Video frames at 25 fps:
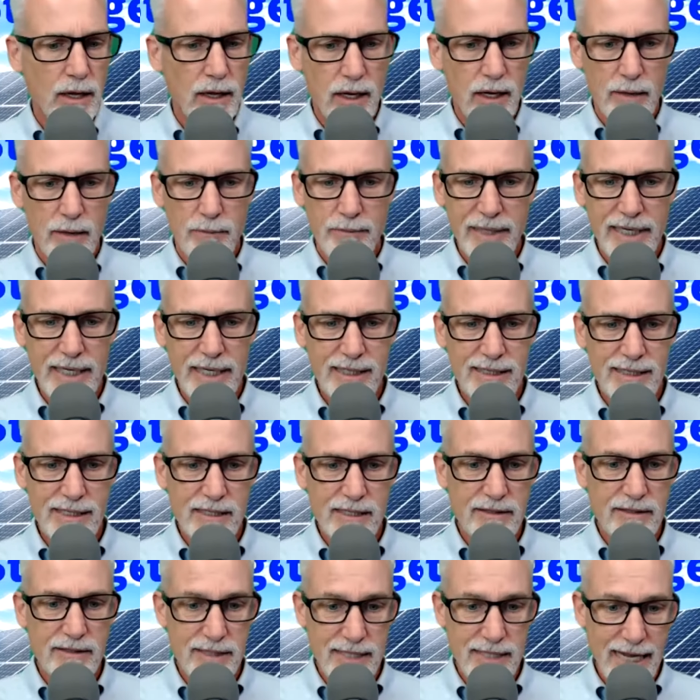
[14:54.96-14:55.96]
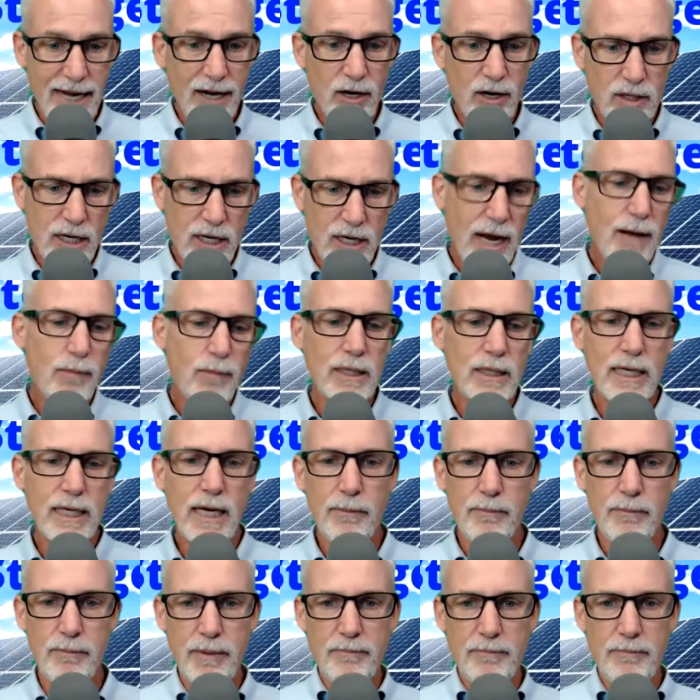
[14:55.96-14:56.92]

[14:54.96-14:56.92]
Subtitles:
because they are gobbling up